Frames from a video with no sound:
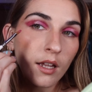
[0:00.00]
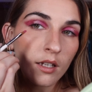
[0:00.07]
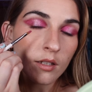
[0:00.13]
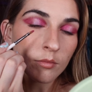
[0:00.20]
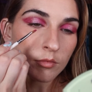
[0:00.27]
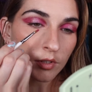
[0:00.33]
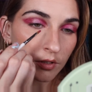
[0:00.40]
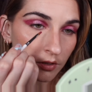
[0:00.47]
and
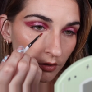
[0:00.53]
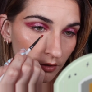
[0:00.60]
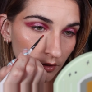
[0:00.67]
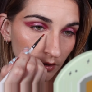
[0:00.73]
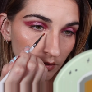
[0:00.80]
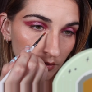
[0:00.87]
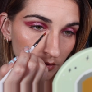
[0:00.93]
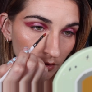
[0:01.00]
I'm just
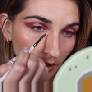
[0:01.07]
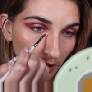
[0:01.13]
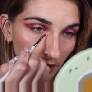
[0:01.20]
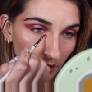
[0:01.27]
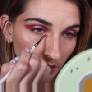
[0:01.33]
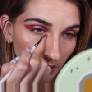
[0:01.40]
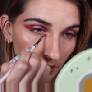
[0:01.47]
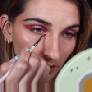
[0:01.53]
gonna
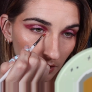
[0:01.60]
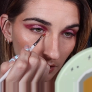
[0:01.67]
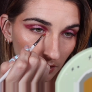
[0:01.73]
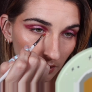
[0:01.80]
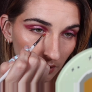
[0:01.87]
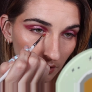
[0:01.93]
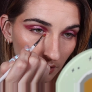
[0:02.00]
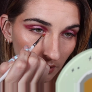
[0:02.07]
draw a
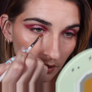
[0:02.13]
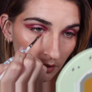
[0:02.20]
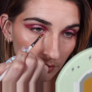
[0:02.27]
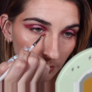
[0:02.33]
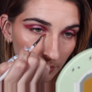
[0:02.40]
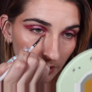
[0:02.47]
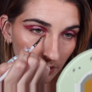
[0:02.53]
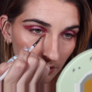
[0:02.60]

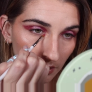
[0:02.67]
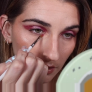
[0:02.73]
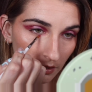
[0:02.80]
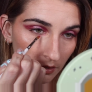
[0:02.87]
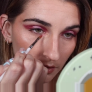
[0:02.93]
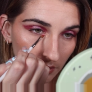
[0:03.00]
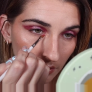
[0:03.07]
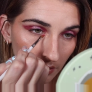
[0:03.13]
little bit
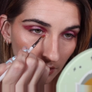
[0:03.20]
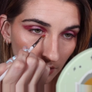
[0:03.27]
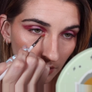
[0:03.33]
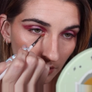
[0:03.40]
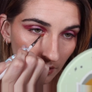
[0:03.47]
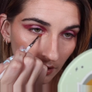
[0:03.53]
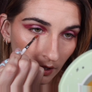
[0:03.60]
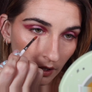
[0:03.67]

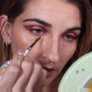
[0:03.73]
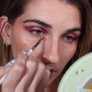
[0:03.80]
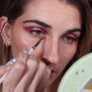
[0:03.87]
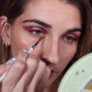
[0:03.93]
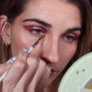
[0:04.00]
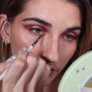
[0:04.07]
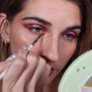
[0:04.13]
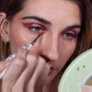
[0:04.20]
underneath like
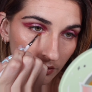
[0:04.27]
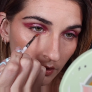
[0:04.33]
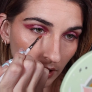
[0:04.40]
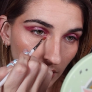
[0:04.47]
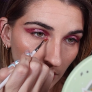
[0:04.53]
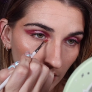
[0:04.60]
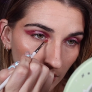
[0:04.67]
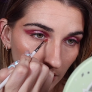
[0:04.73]
a
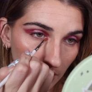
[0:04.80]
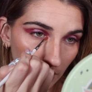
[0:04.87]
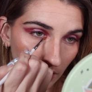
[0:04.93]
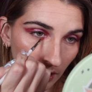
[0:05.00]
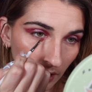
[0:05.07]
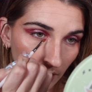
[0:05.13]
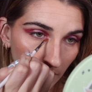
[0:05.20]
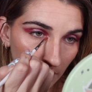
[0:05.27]
straight
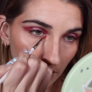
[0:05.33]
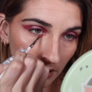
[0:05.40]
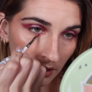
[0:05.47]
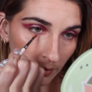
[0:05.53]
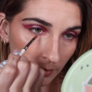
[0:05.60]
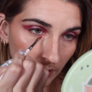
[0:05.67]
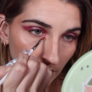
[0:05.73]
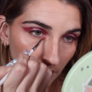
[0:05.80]
line
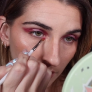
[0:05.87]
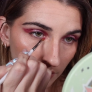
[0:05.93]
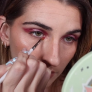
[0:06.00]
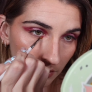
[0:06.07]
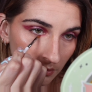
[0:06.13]
from the inner